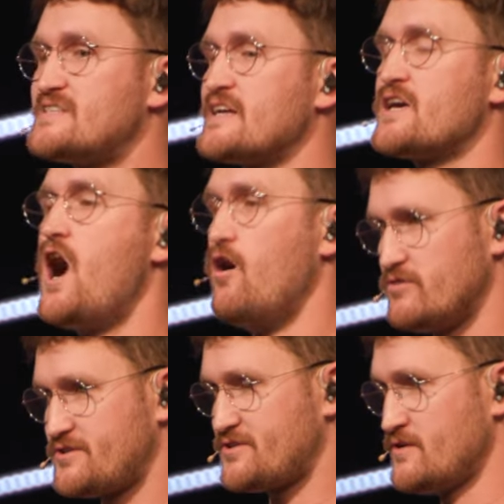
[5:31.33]
and
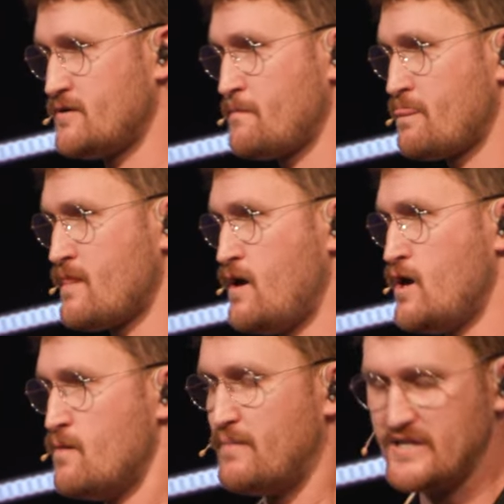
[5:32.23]
goes.
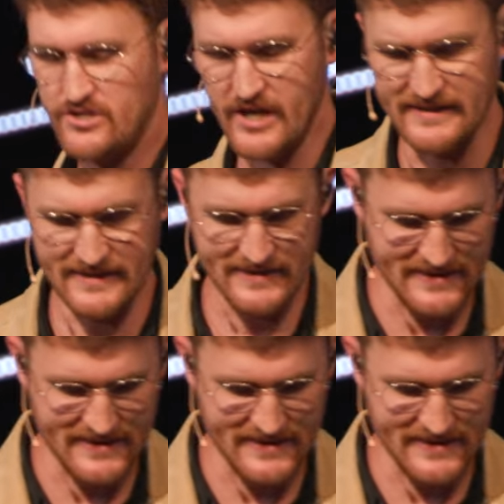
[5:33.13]
But Jesus